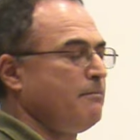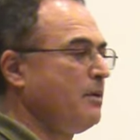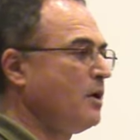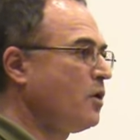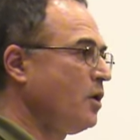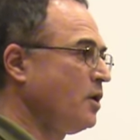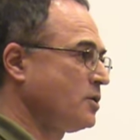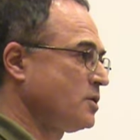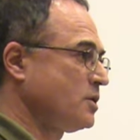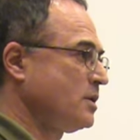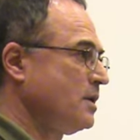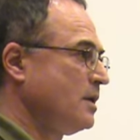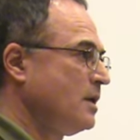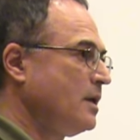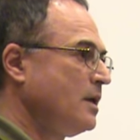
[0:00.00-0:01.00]

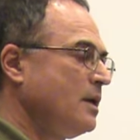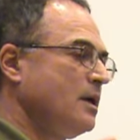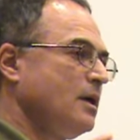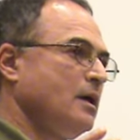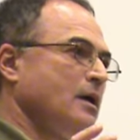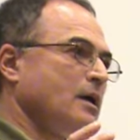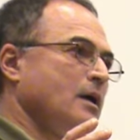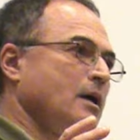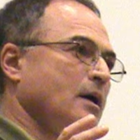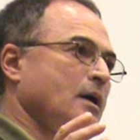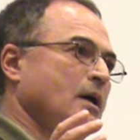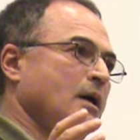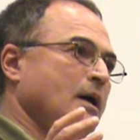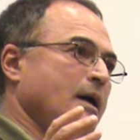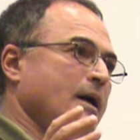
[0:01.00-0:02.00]
because
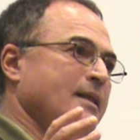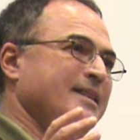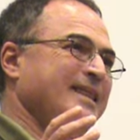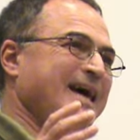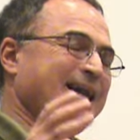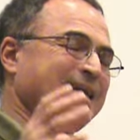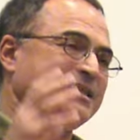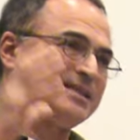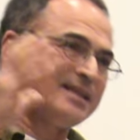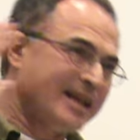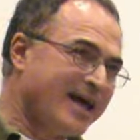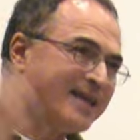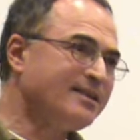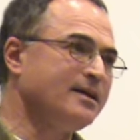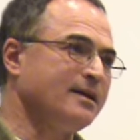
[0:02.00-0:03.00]
there is
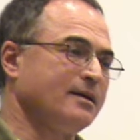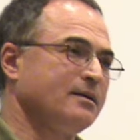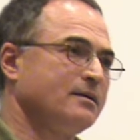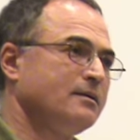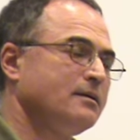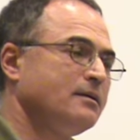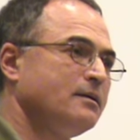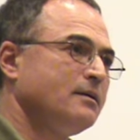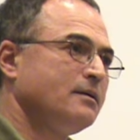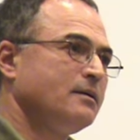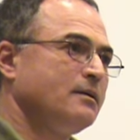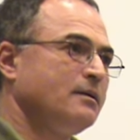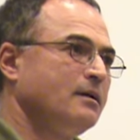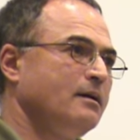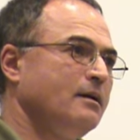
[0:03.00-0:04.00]
nothing
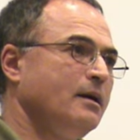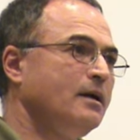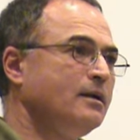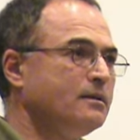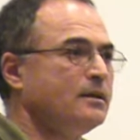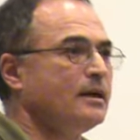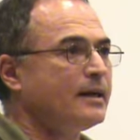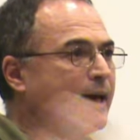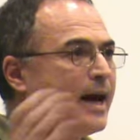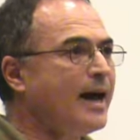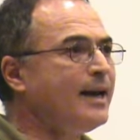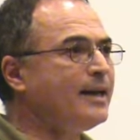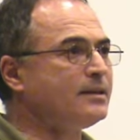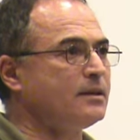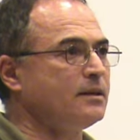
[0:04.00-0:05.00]
in
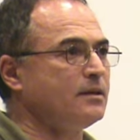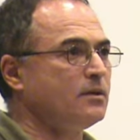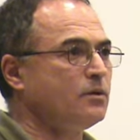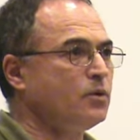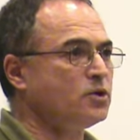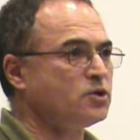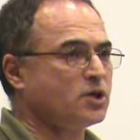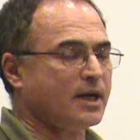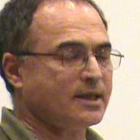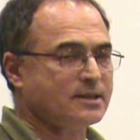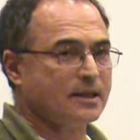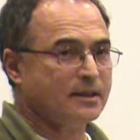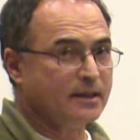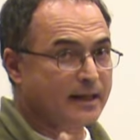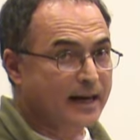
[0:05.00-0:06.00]
reality which
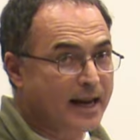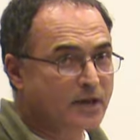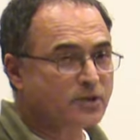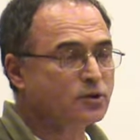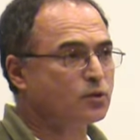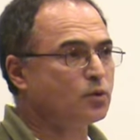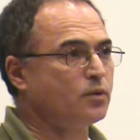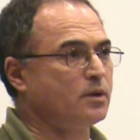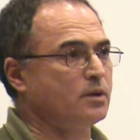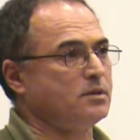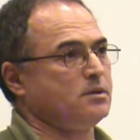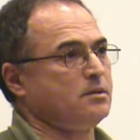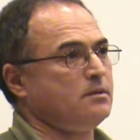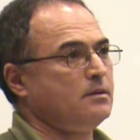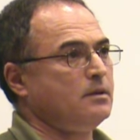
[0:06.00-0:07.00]
has any relation to
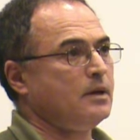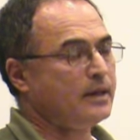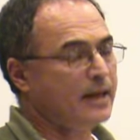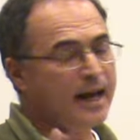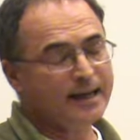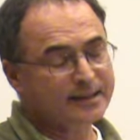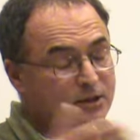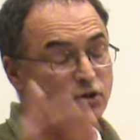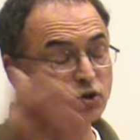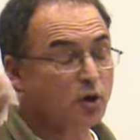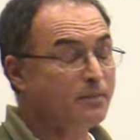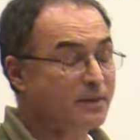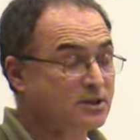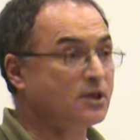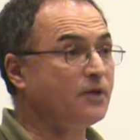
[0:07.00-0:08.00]
this. Reality is
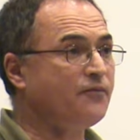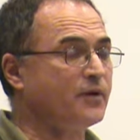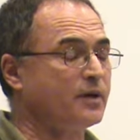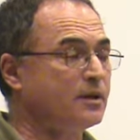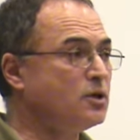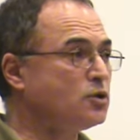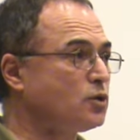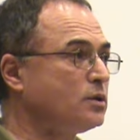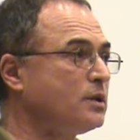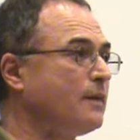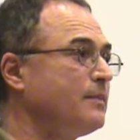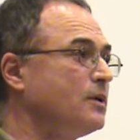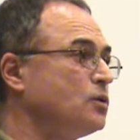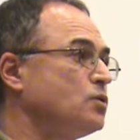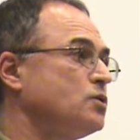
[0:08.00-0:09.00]
so much different. This is what I
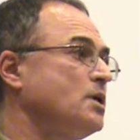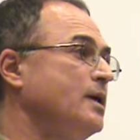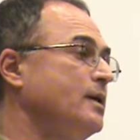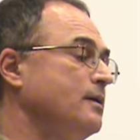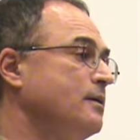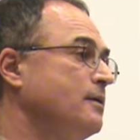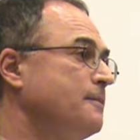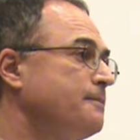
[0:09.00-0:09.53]
mean to say.